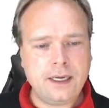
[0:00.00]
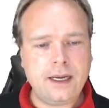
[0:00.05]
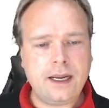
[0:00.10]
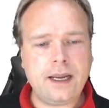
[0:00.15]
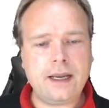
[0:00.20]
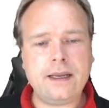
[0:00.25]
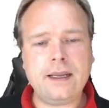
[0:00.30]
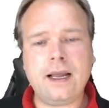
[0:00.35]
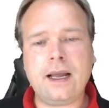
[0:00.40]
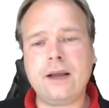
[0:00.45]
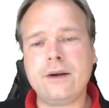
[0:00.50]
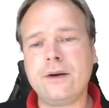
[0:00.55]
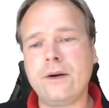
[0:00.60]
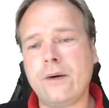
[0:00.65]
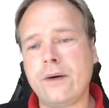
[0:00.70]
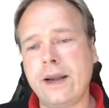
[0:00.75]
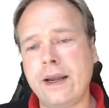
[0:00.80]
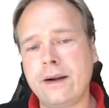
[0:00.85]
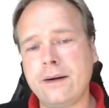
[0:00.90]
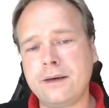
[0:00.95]
and there are
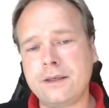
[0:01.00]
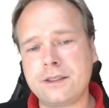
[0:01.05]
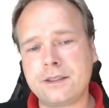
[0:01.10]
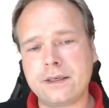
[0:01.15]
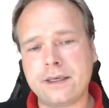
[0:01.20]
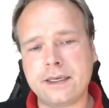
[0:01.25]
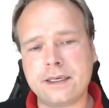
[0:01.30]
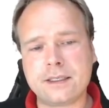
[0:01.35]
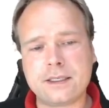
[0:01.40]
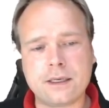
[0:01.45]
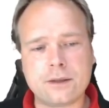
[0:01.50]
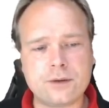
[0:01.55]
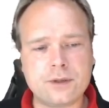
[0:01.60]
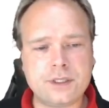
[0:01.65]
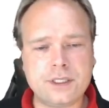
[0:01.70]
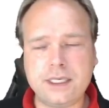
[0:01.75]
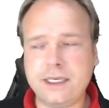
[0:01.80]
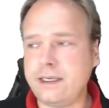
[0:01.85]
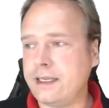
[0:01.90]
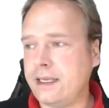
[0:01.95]
no errors, or else I could
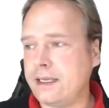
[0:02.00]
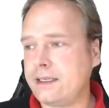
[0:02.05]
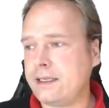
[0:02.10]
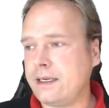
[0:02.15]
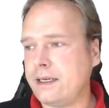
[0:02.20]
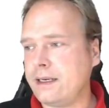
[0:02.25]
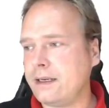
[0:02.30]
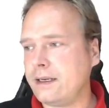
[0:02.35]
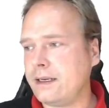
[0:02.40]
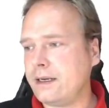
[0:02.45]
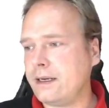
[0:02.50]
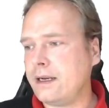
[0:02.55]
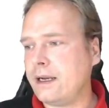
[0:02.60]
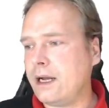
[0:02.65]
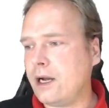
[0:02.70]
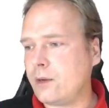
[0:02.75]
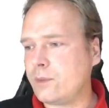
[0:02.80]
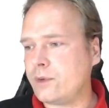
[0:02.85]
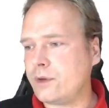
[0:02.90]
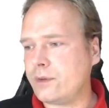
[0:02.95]
see that in the
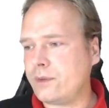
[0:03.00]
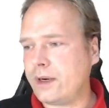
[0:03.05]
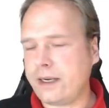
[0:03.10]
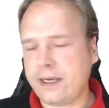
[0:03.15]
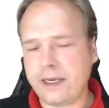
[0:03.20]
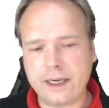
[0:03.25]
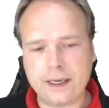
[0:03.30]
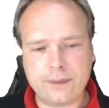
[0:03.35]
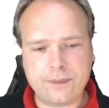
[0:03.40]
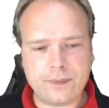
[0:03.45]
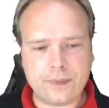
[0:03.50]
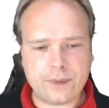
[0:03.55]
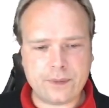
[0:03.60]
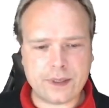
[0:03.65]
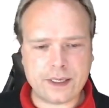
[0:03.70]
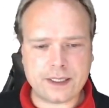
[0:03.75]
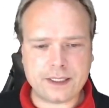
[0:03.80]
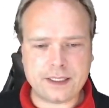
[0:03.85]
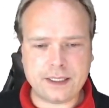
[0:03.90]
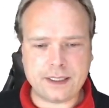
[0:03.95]
output right here. And
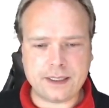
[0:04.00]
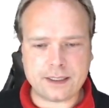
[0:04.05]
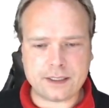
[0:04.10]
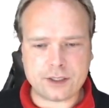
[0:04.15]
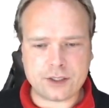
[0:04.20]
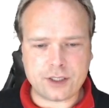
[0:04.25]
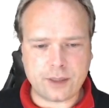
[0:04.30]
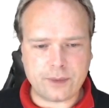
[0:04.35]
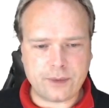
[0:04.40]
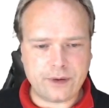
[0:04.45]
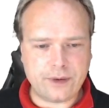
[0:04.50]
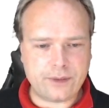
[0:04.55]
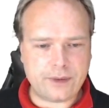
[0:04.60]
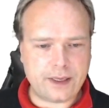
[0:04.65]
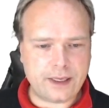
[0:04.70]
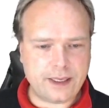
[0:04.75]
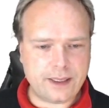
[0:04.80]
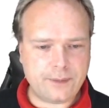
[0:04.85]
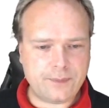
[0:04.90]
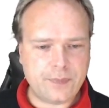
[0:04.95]
we can see there's a summary
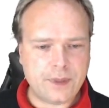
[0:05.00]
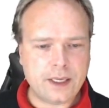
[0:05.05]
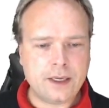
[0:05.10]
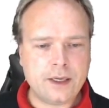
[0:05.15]
right here.